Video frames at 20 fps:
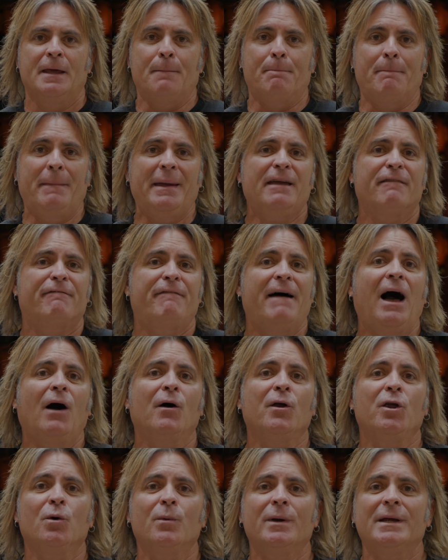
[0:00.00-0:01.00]
Make
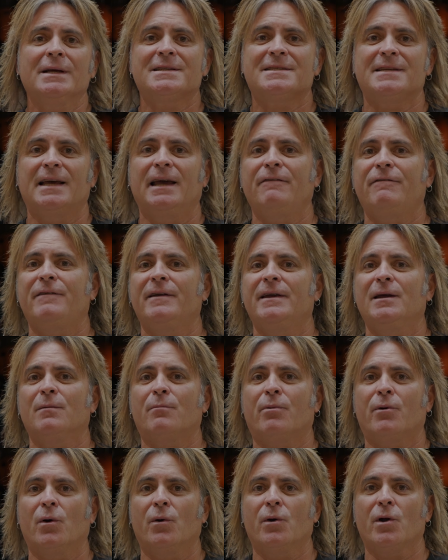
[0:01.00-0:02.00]
valuing safety and
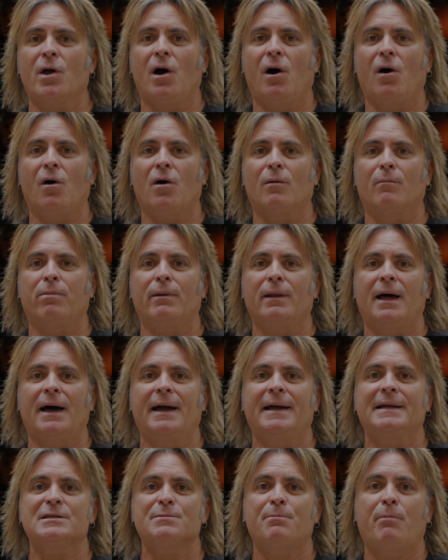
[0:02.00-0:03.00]
protocol
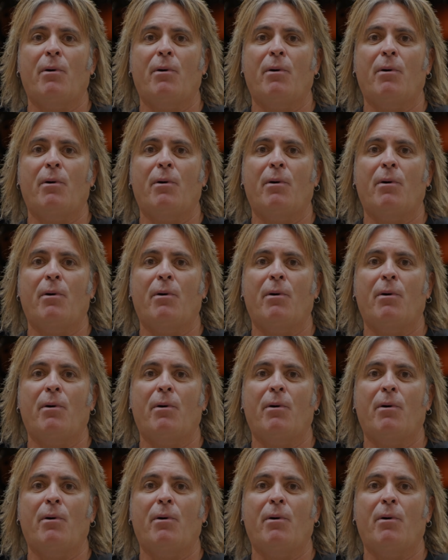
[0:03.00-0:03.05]
compliance